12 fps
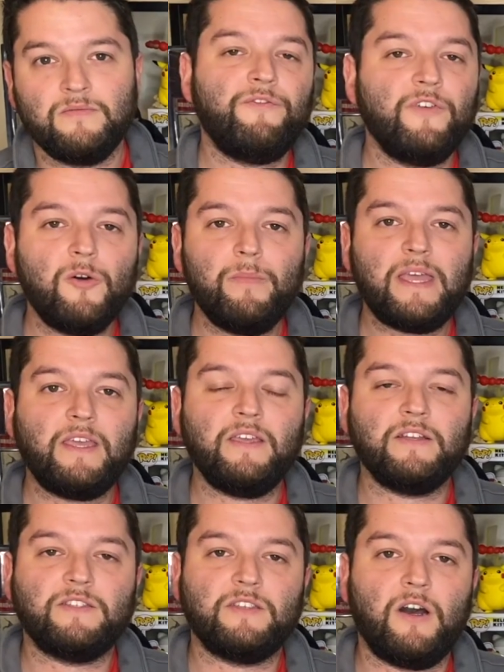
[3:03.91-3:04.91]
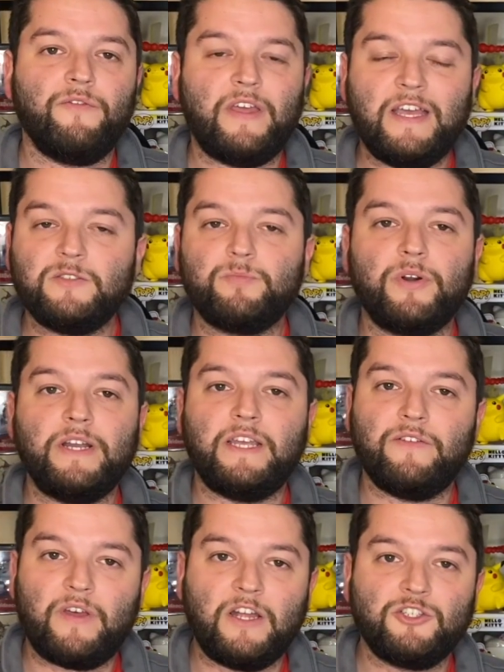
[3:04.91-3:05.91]
Filmmaking itself is pretty
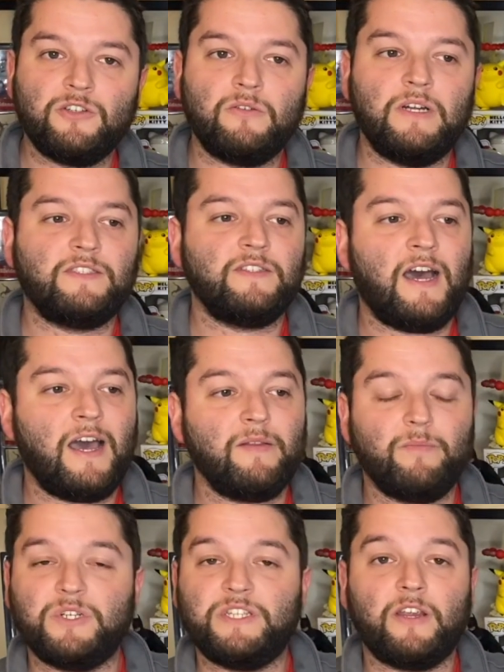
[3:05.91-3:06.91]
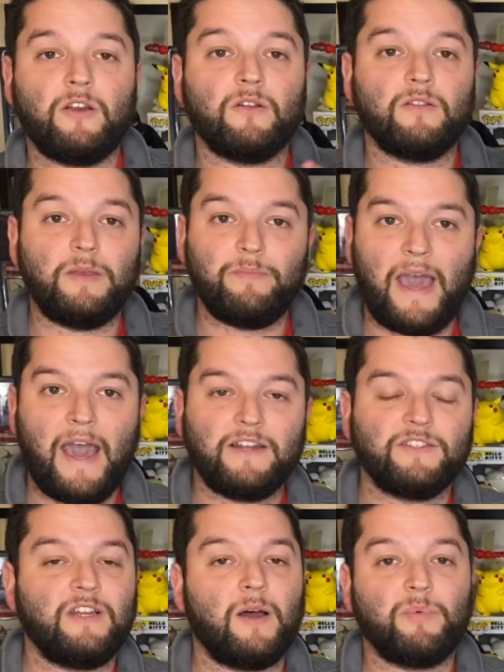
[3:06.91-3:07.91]
conventional. It's not particularly bad.
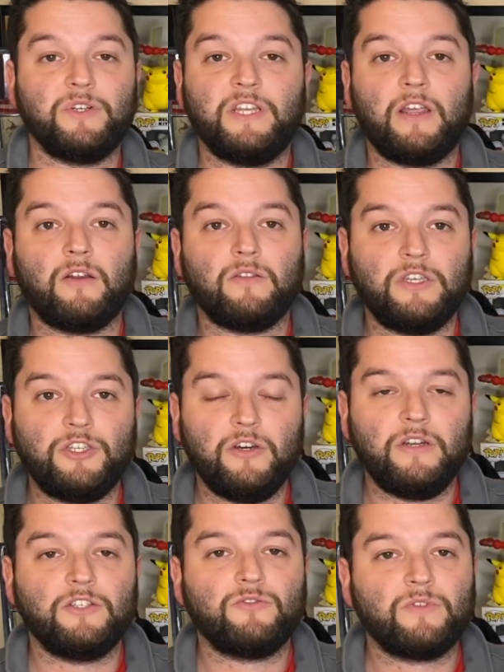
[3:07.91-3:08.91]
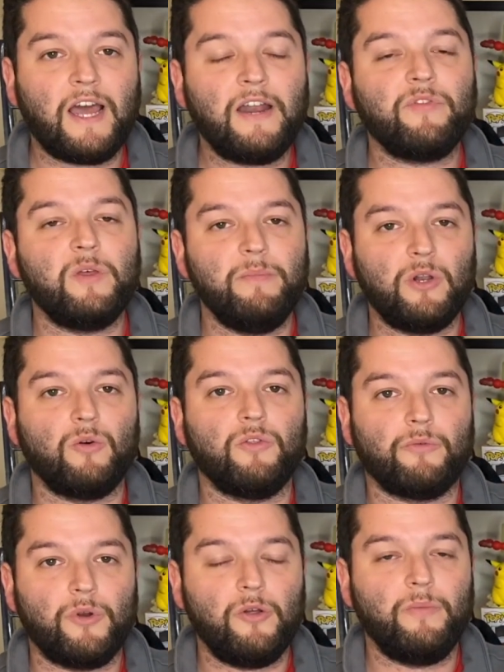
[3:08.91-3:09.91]
It's not particularly good. It's kind of the middle of the
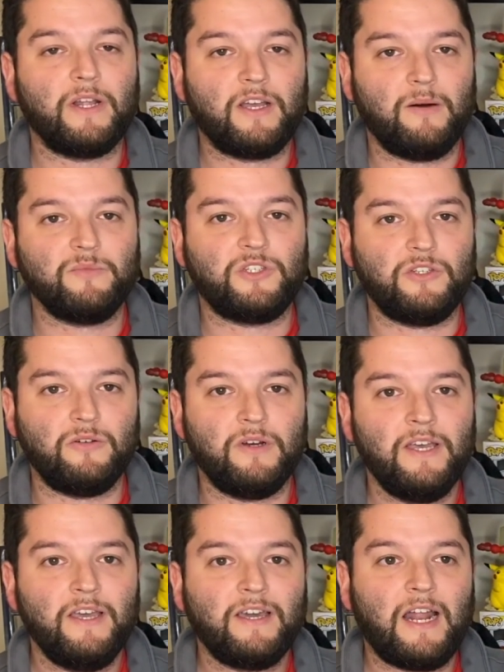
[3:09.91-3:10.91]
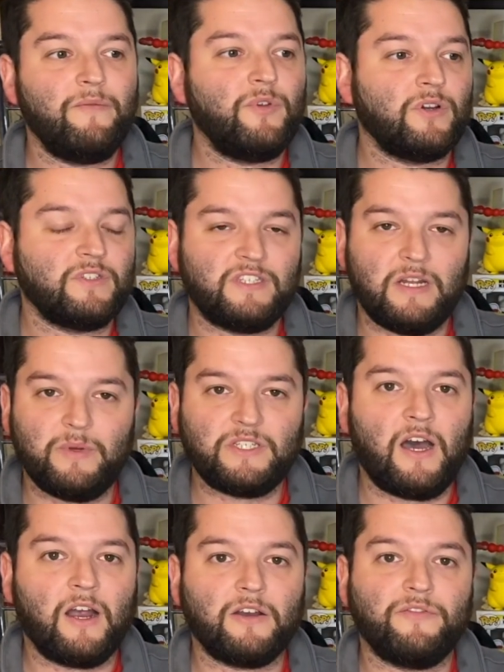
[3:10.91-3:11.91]
road when it comes to kind of your
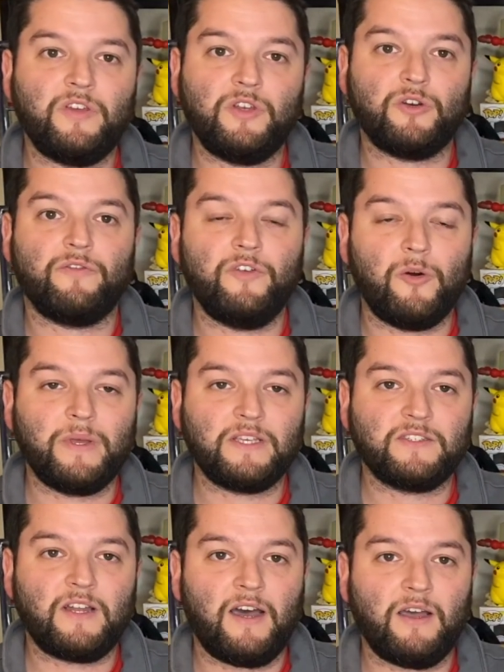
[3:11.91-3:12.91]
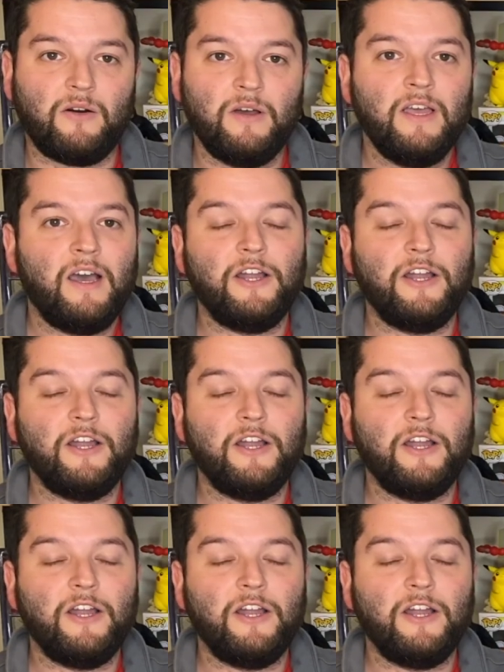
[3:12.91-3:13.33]
cinematography and your filming style.